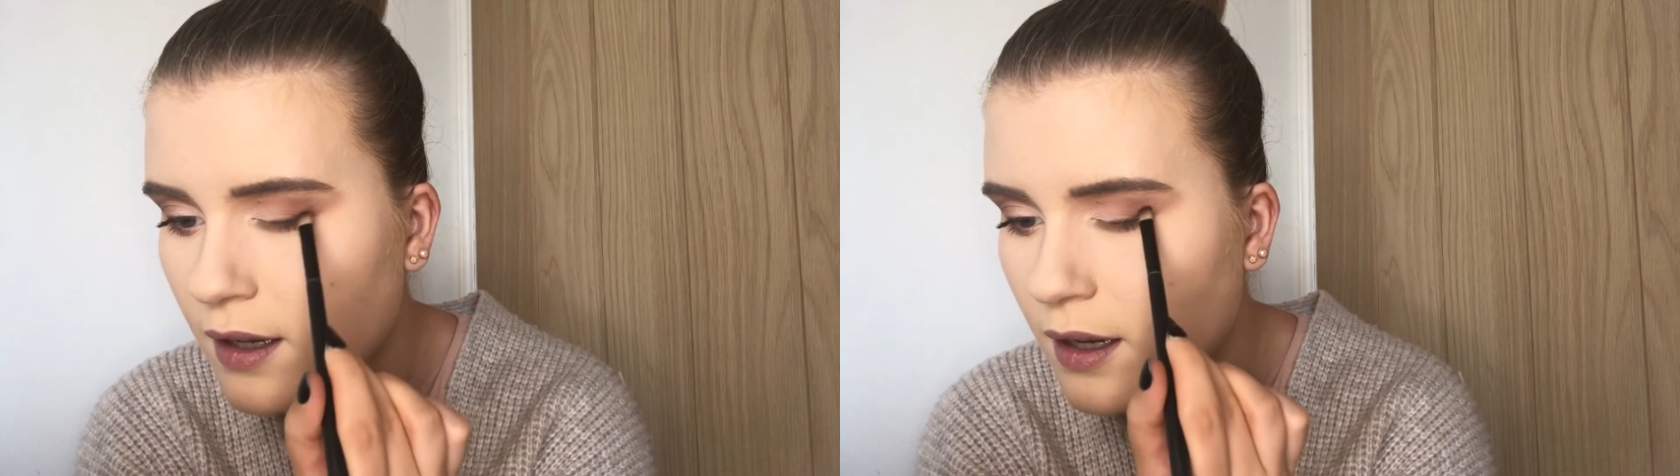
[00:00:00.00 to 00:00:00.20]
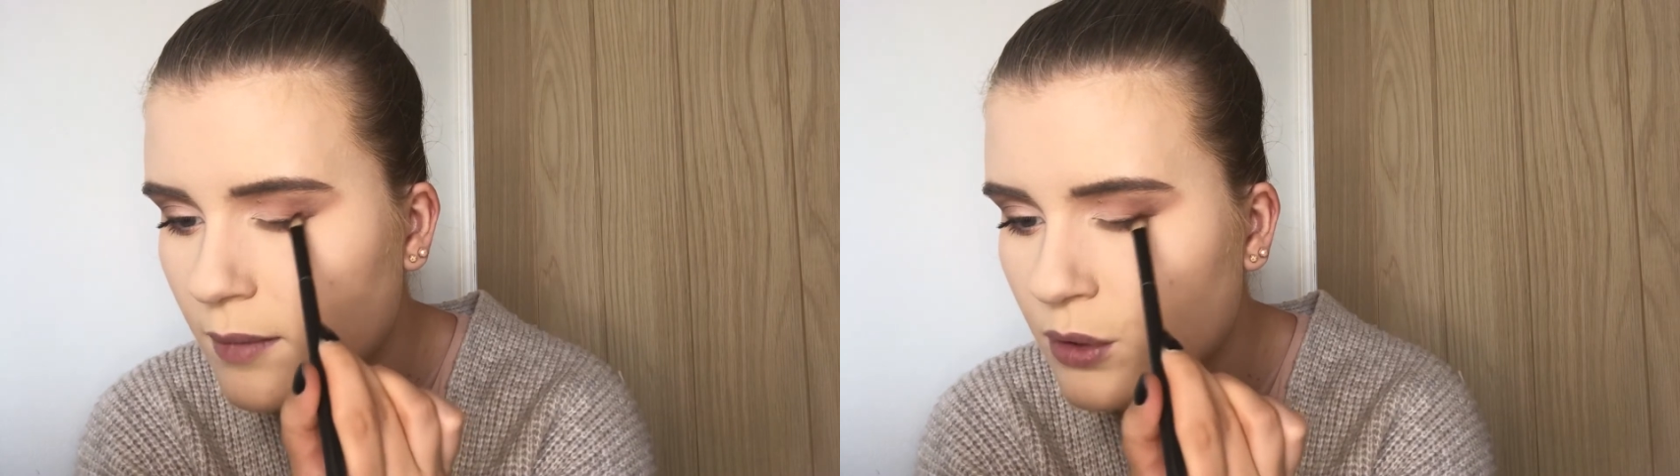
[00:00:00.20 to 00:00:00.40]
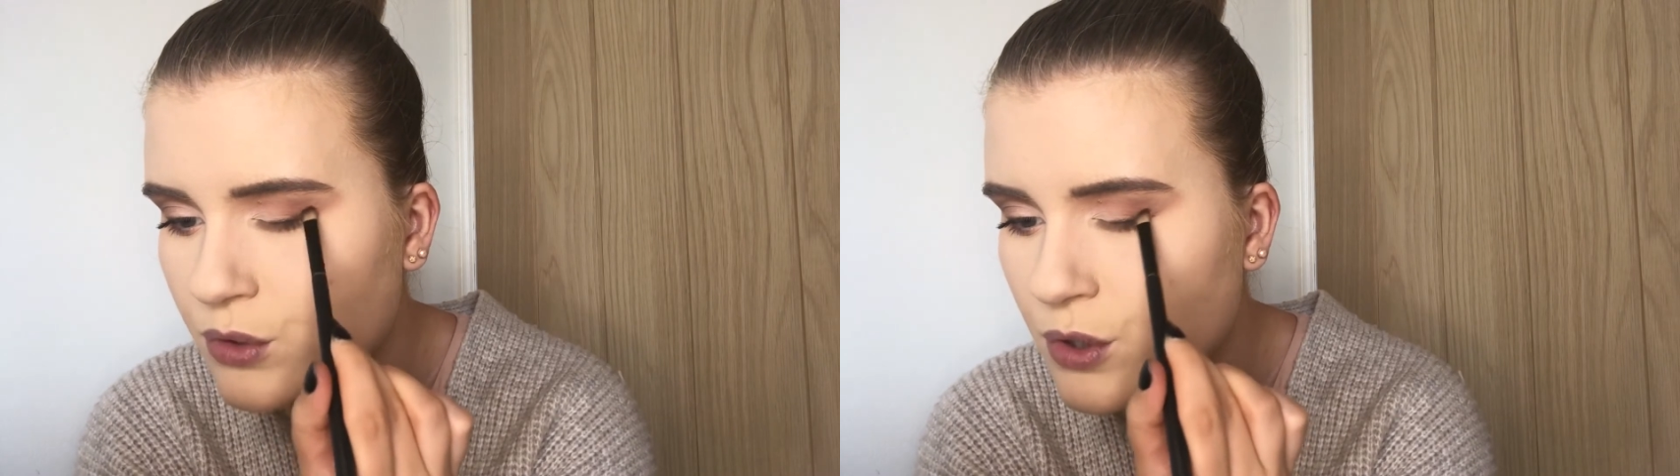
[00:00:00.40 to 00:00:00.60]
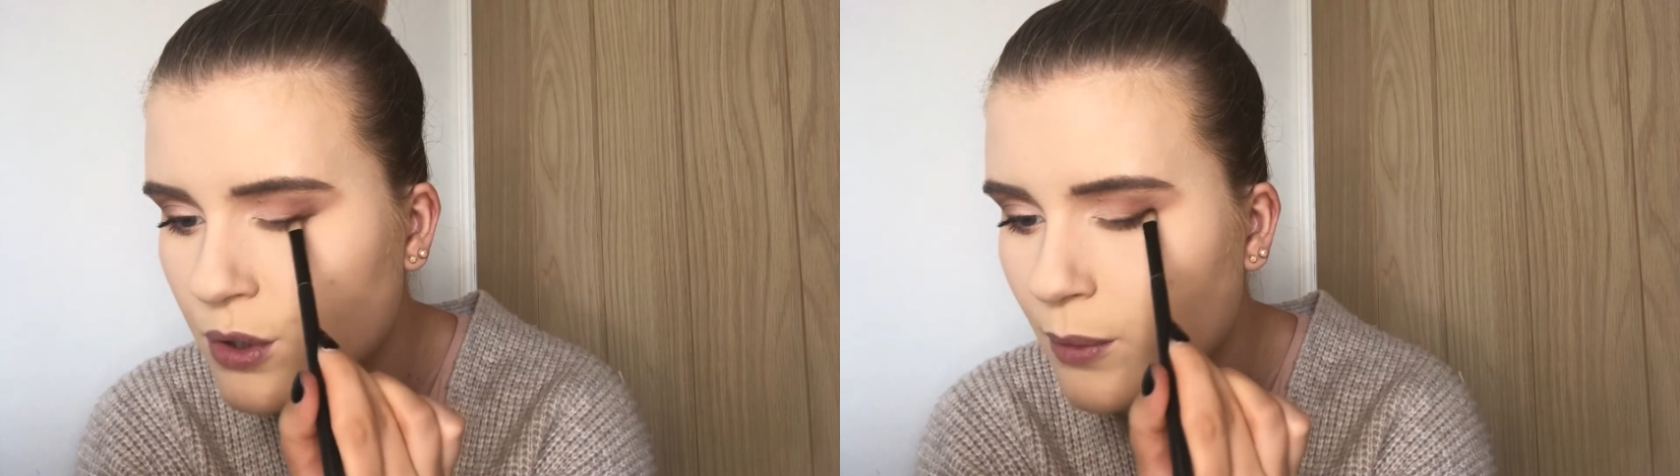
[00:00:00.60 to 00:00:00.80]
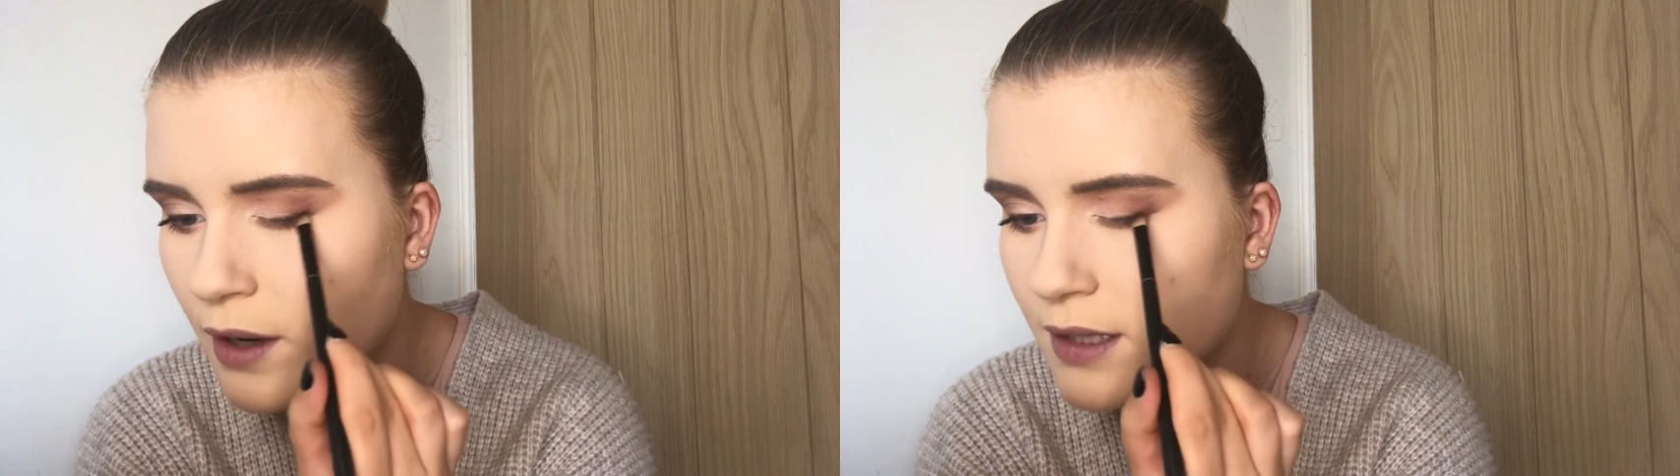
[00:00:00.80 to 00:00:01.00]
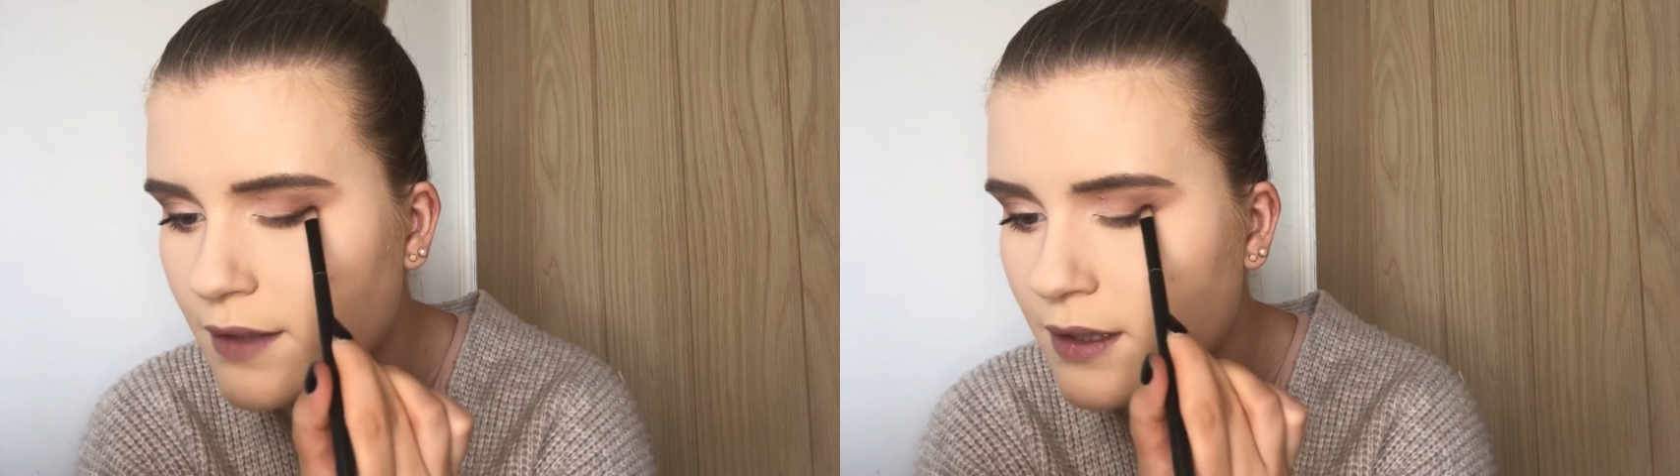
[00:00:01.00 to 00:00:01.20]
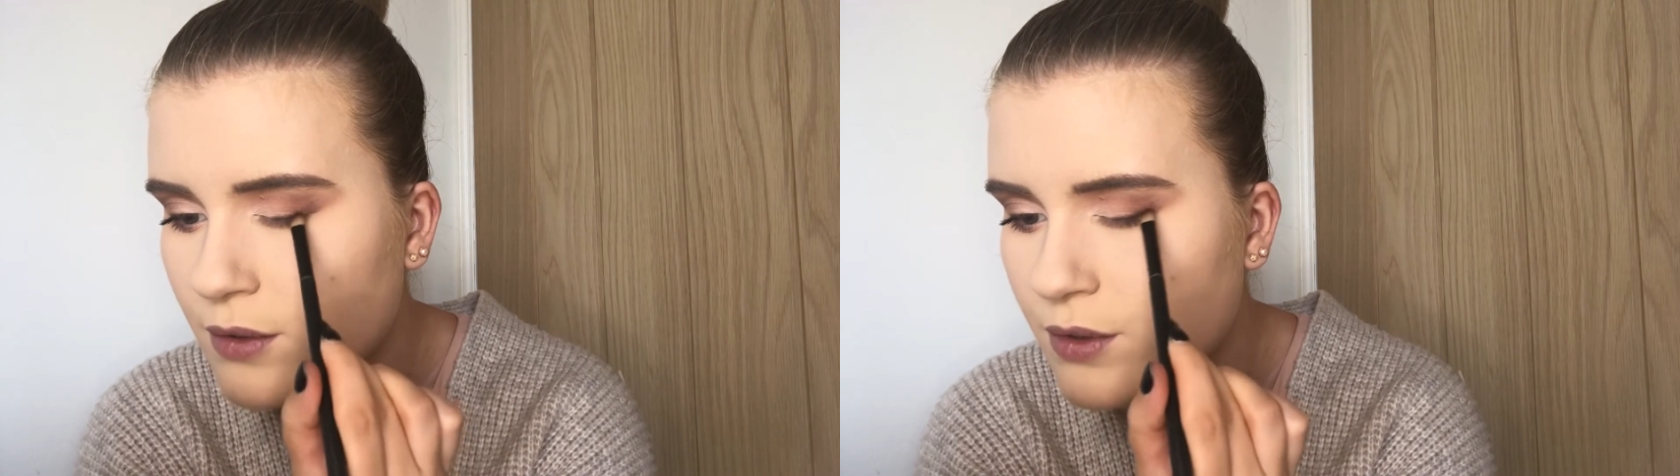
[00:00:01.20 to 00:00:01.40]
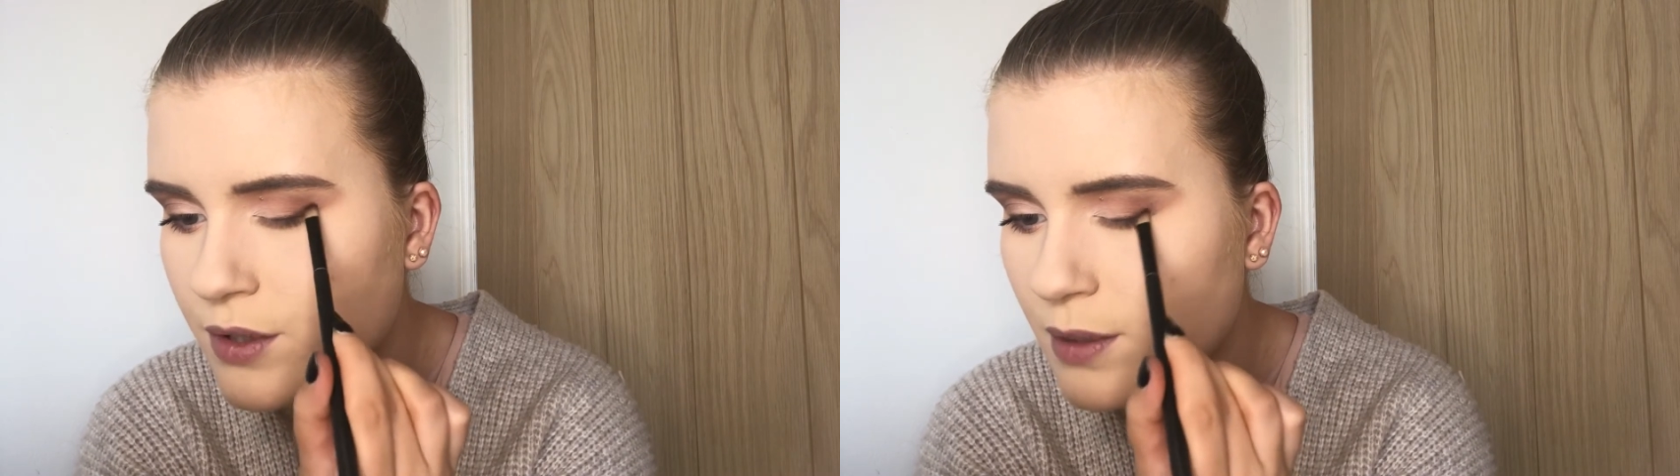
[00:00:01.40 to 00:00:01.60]
I'm not too worried if it's not
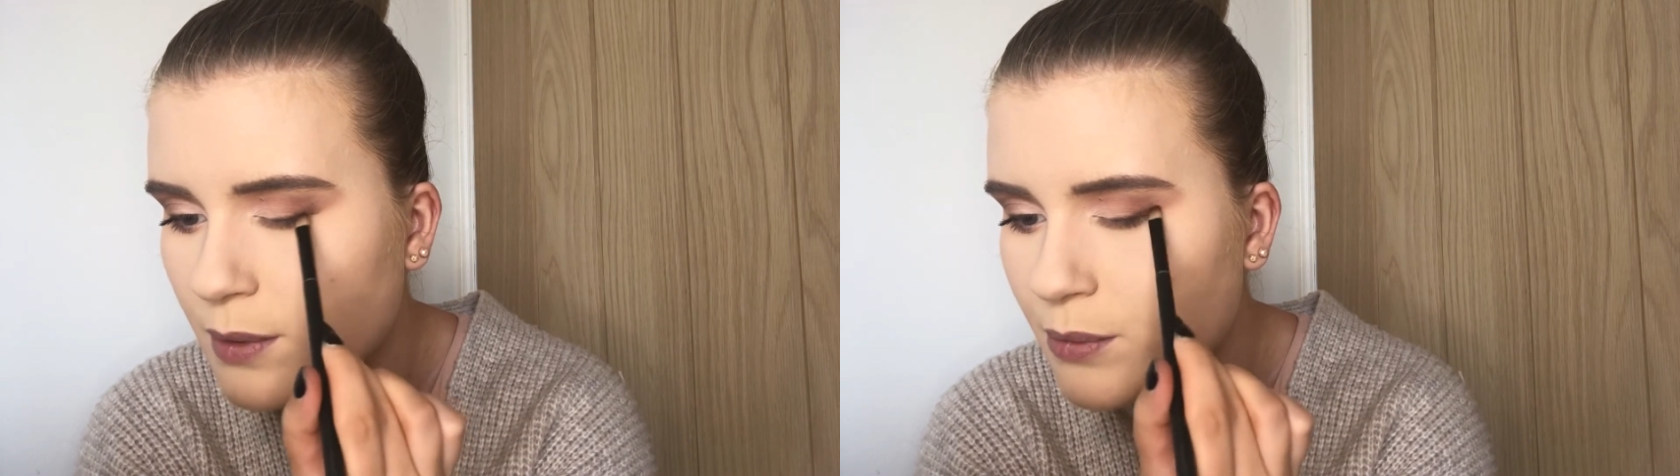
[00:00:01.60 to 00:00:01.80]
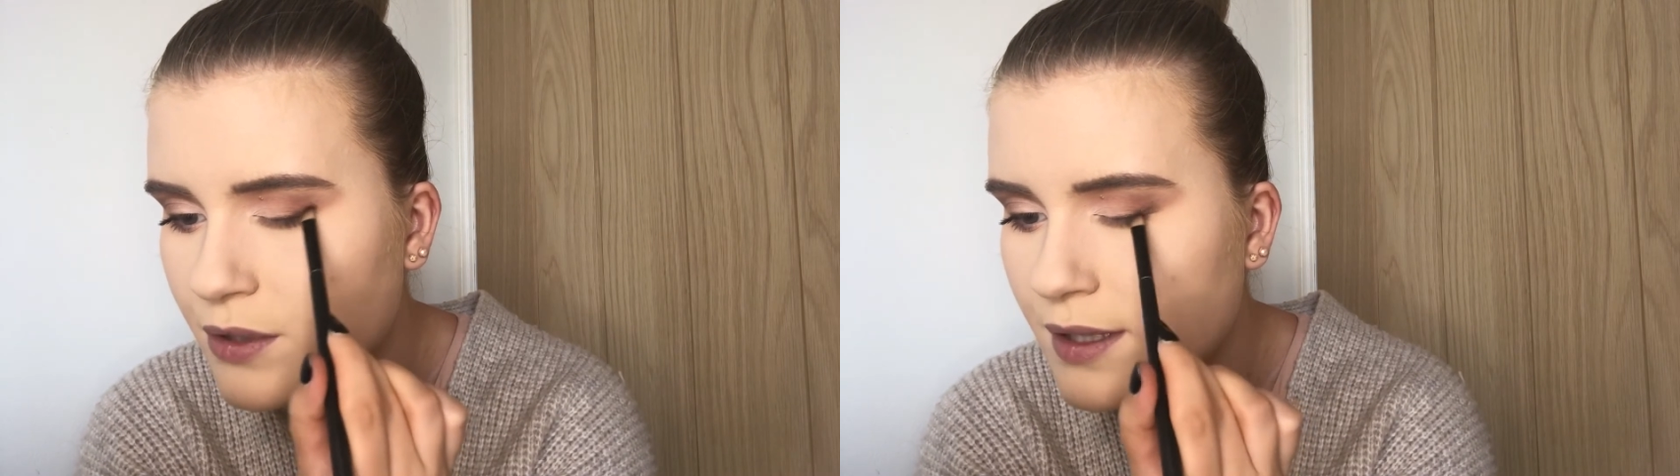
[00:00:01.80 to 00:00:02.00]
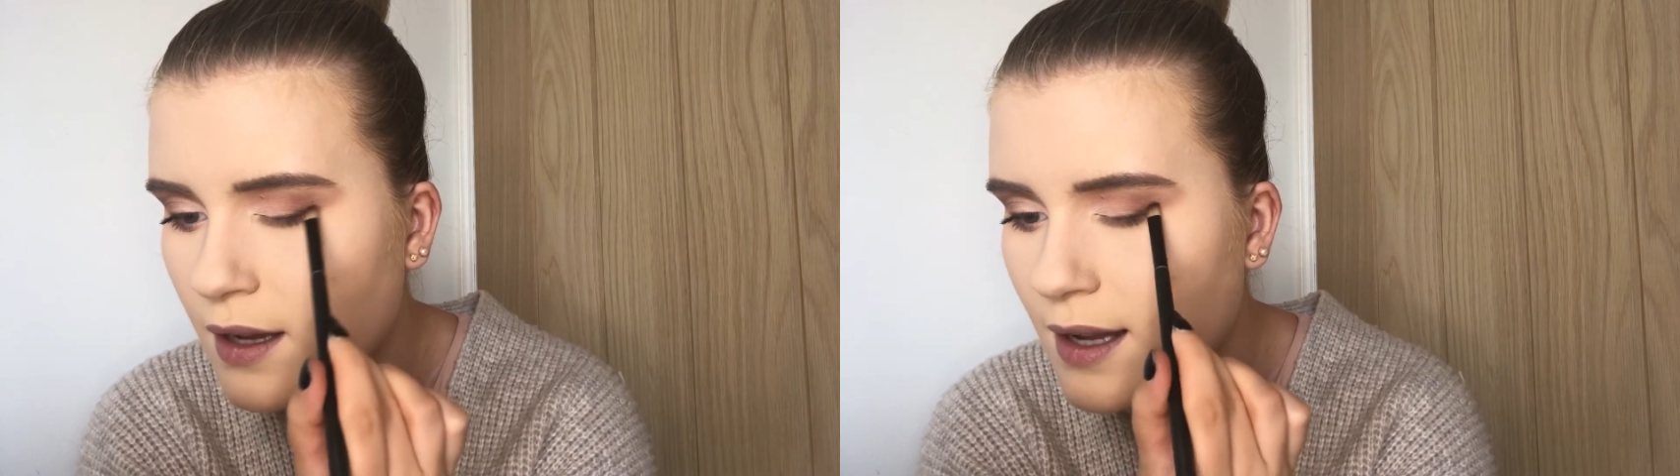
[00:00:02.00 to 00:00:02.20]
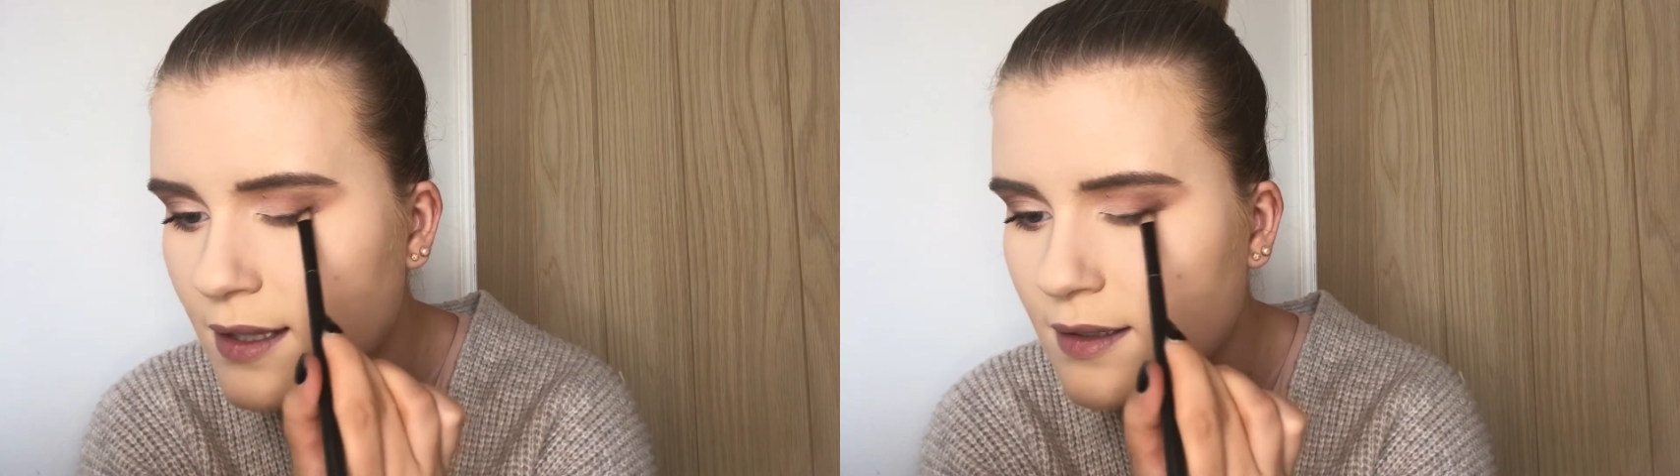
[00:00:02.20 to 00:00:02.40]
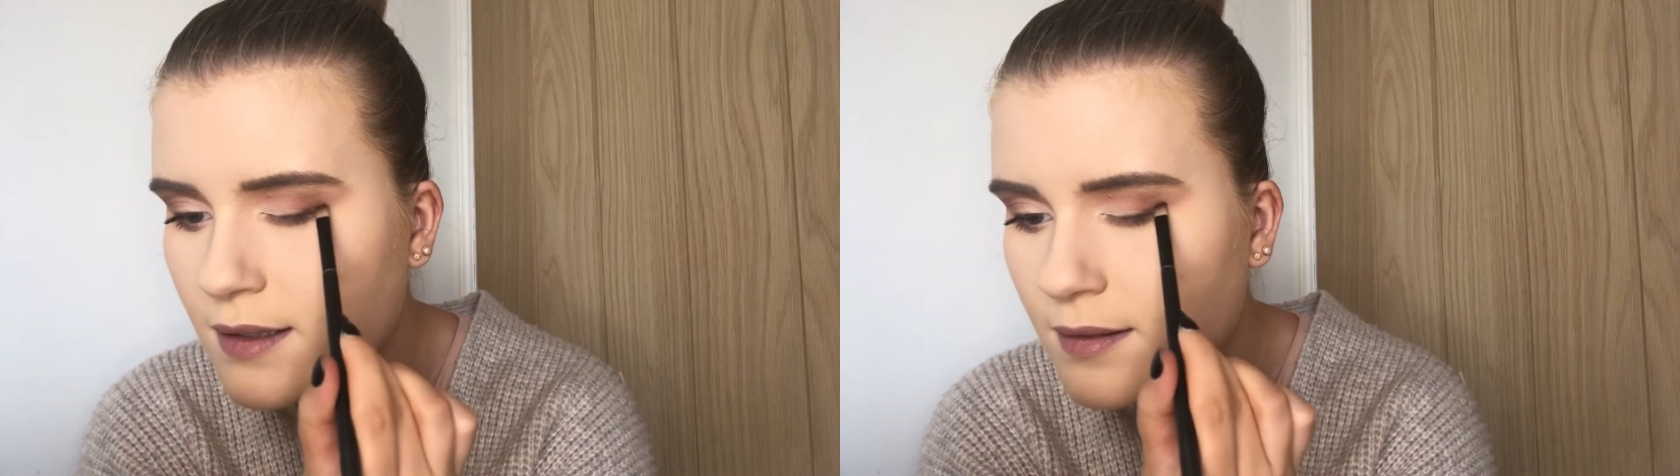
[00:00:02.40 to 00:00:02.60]
super precise.